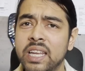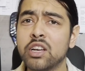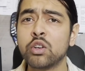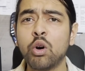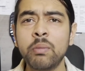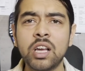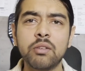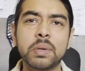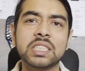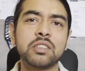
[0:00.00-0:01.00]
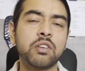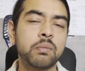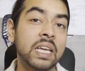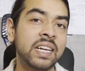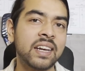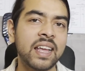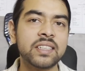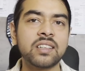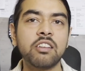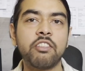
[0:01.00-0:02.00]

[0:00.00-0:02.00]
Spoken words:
economical pressure from the international